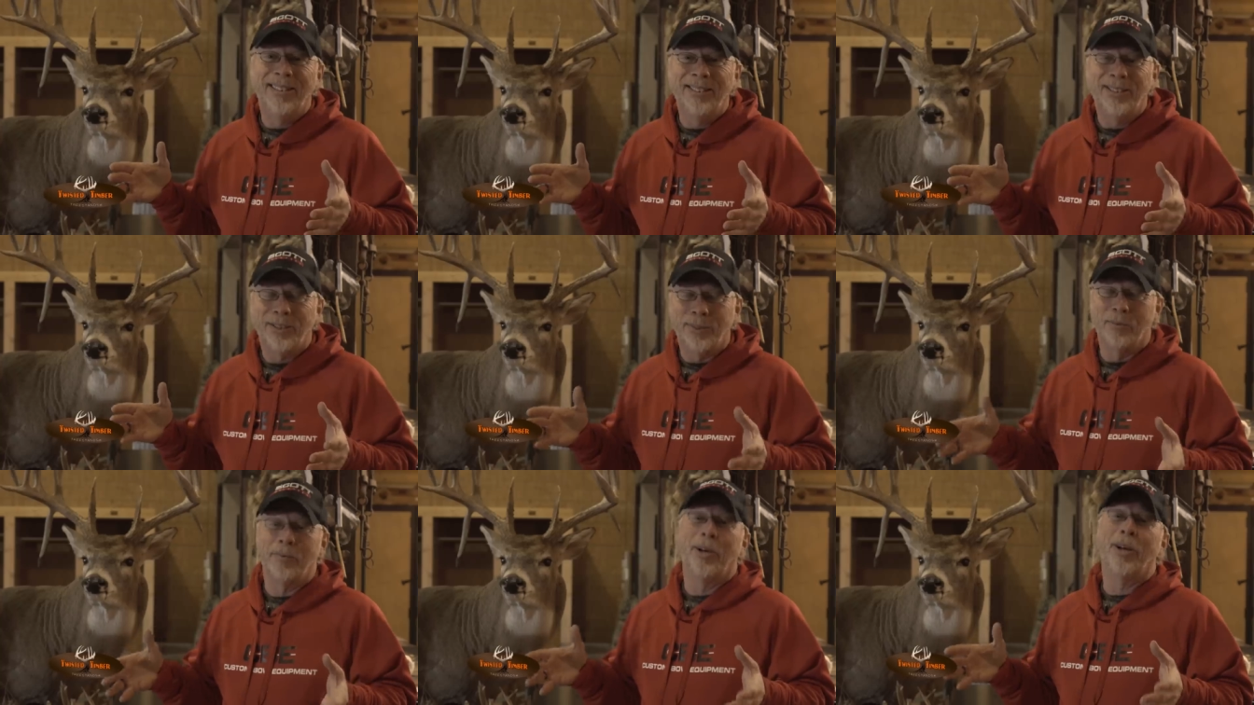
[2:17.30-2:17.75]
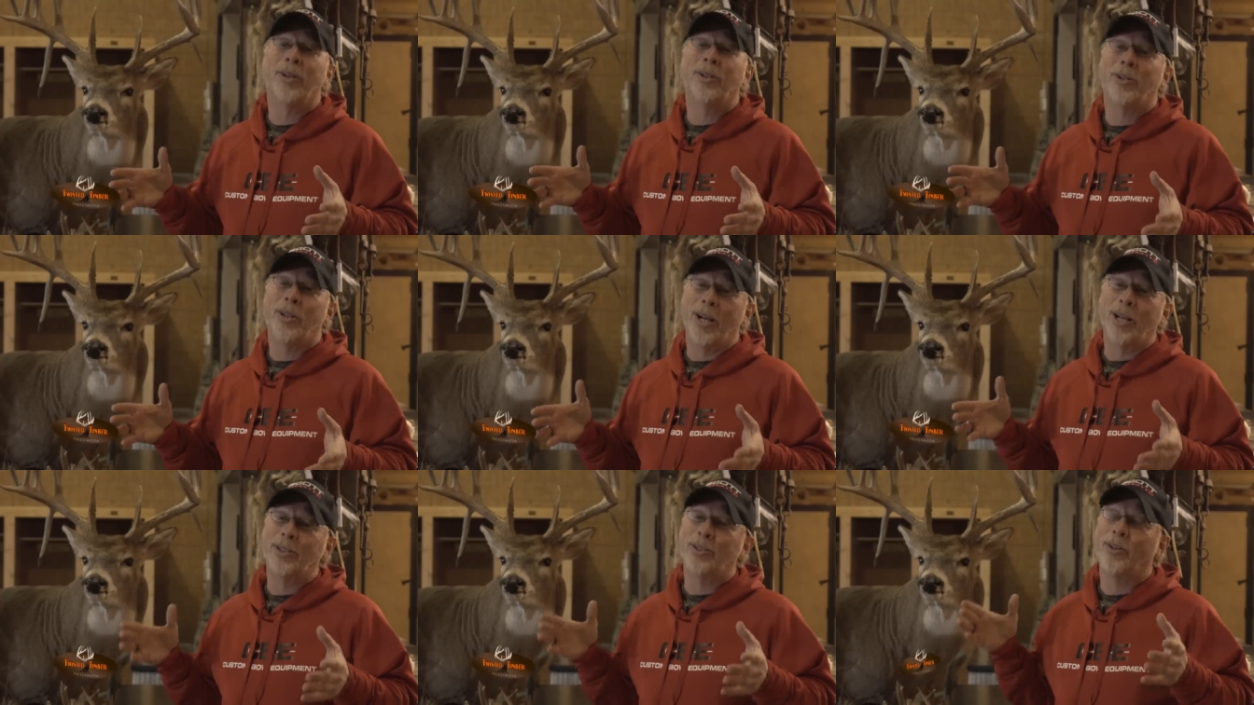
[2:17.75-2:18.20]
some
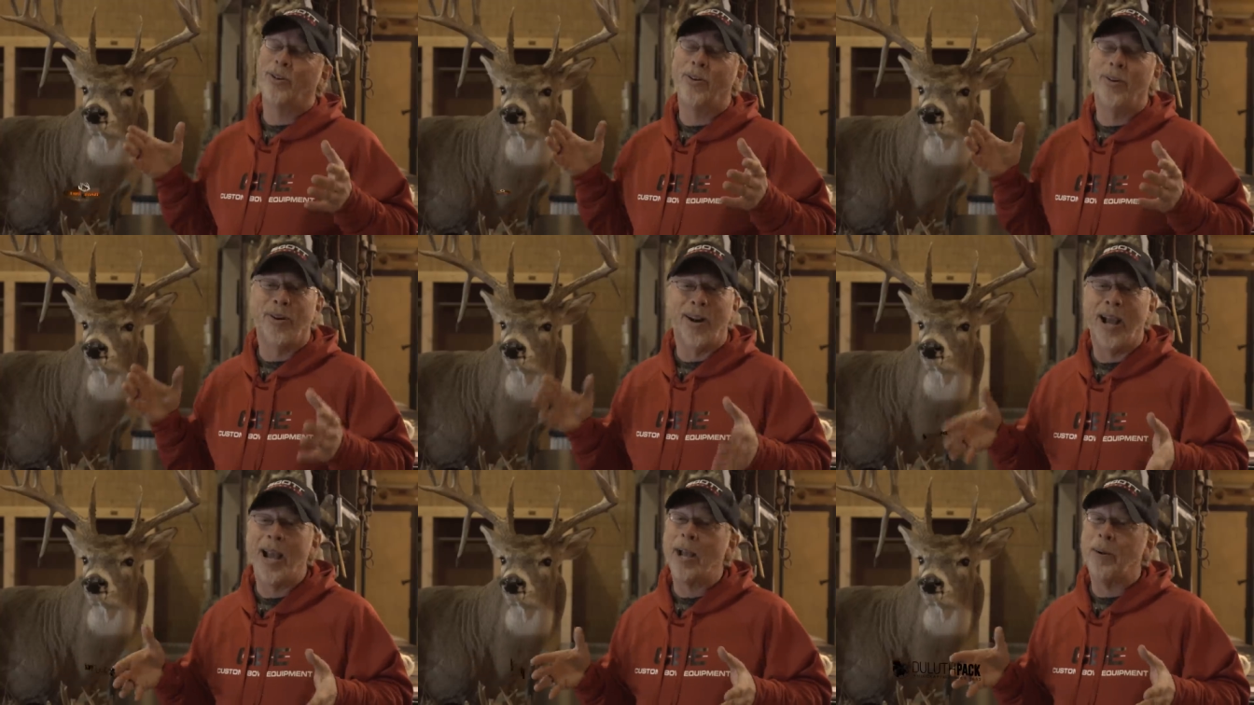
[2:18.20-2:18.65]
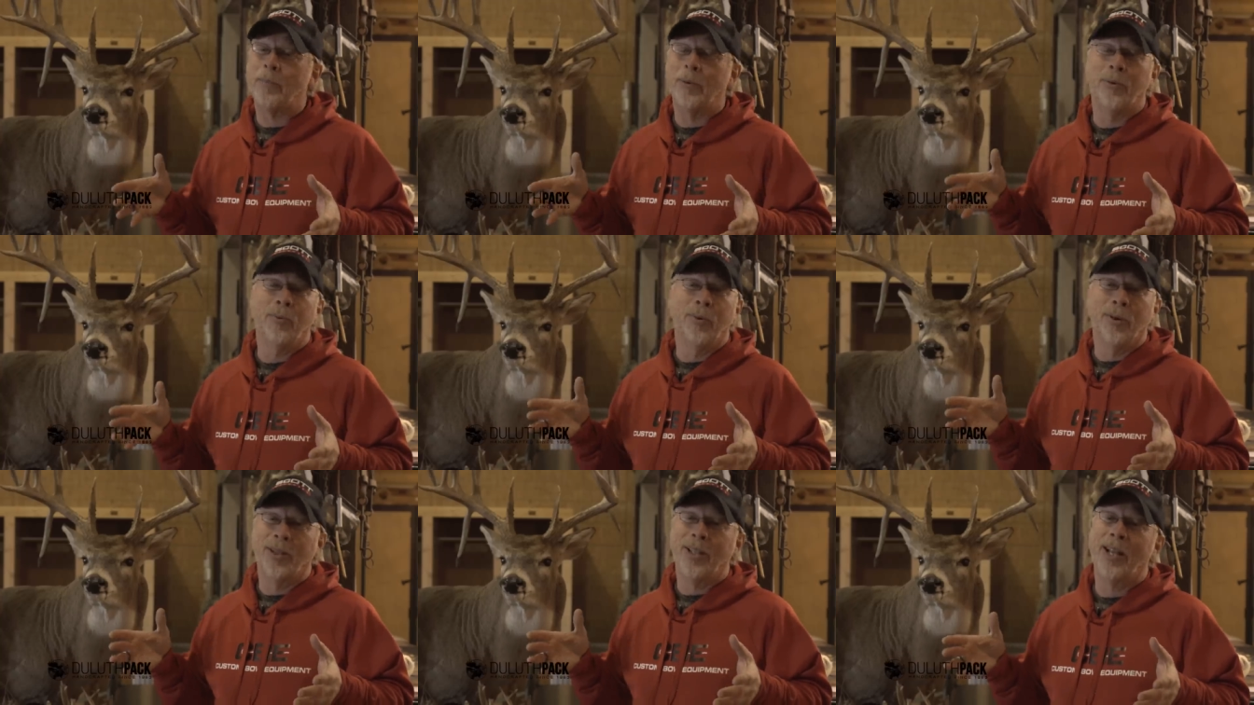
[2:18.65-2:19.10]
good things are going to
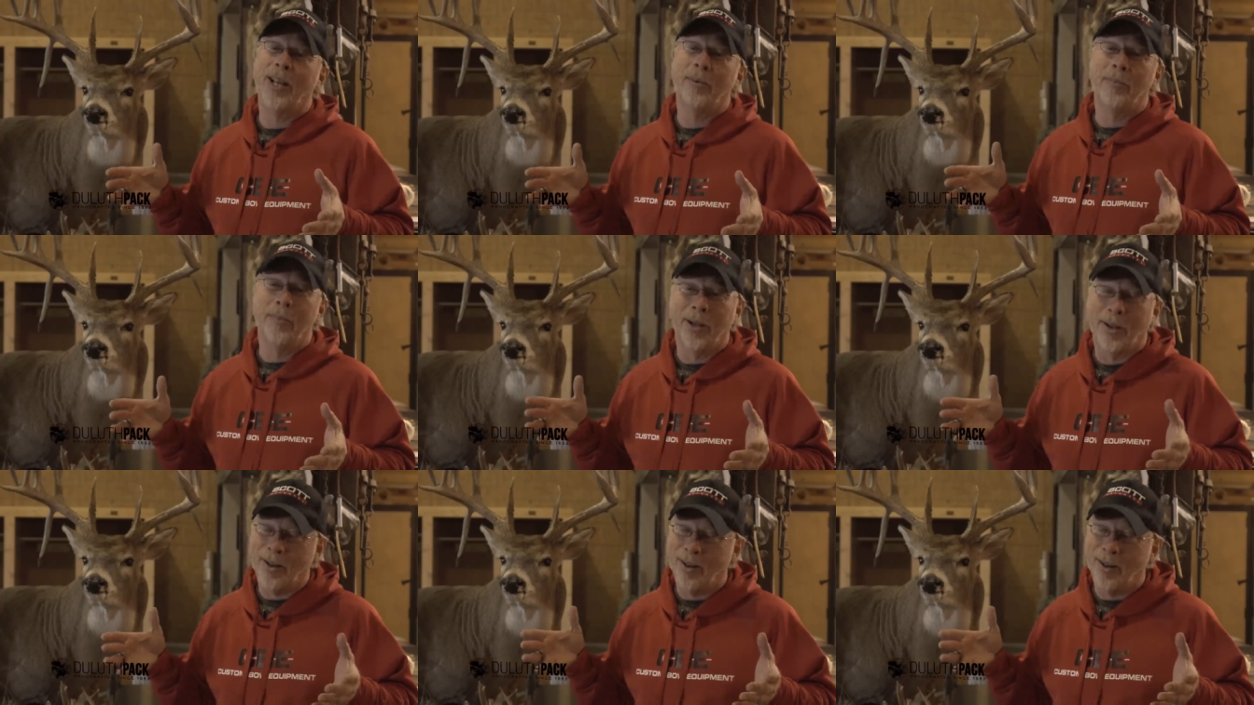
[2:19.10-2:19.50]
happen with him and